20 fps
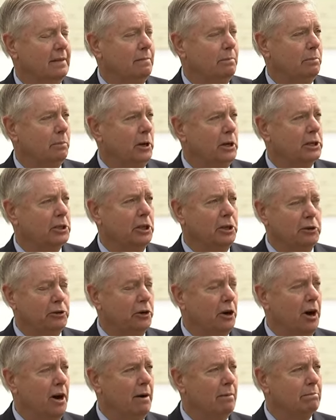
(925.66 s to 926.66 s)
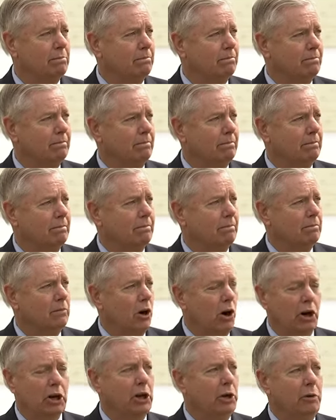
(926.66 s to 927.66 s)
President Trump
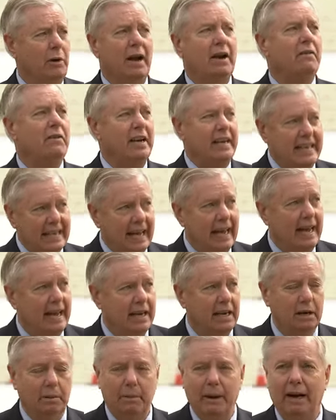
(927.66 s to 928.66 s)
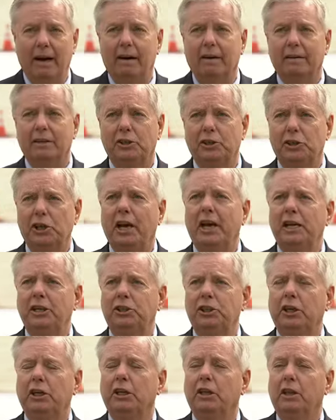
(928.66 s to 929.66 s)
argued every day about
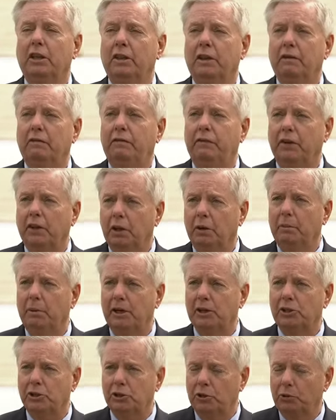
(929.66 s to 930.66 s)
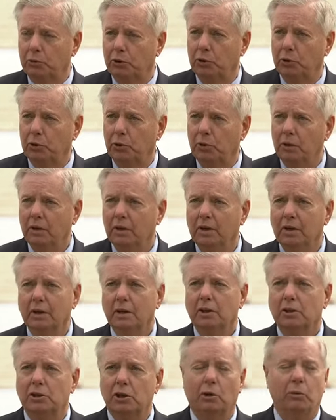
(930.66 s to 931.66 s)
changing the filibuster rule
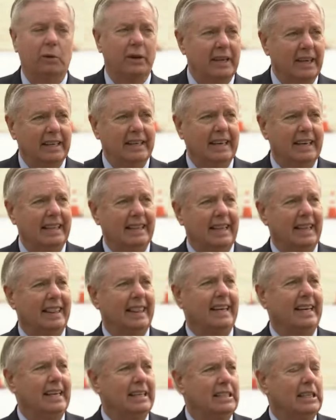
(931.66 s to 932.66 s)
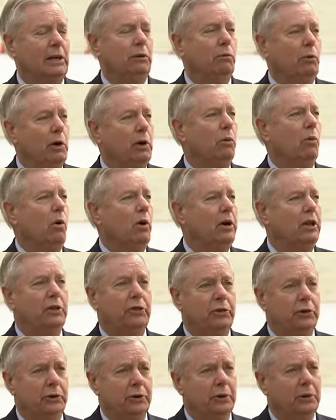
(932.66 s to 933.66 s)
so we could get the things that we wanted
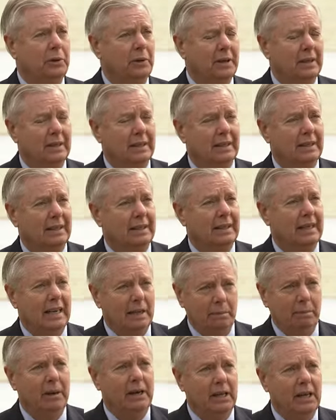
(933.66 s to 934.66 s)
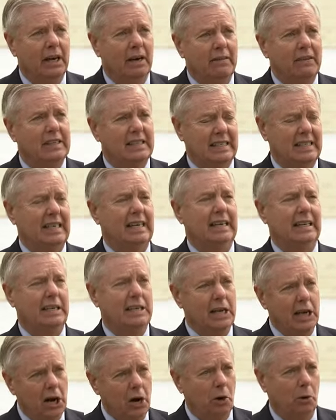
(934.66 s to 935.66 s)
through, and many of us said
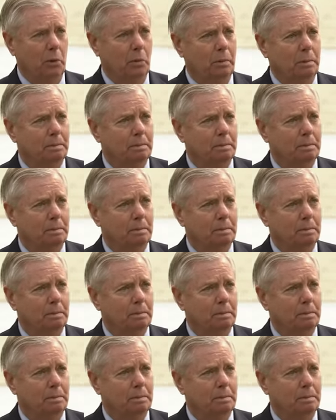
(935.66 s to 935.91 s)
no.